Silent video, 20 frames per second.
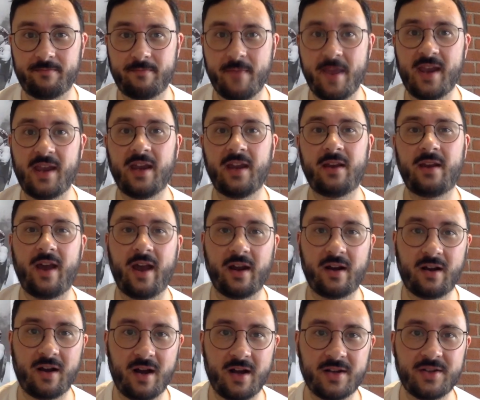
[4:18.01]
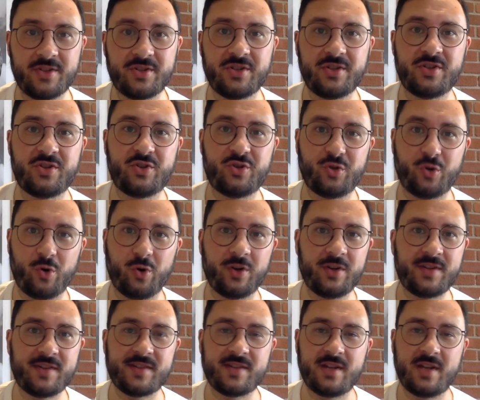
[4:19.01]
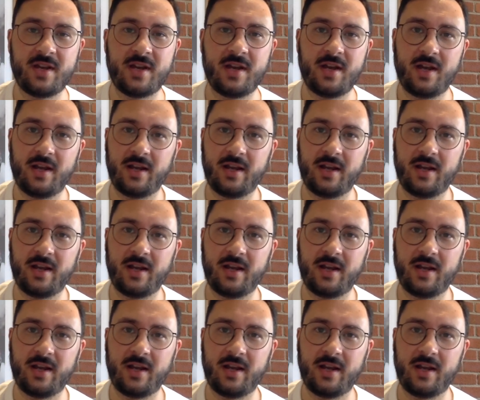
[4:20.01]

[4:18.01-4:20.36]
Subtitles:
Make it a conscious choice,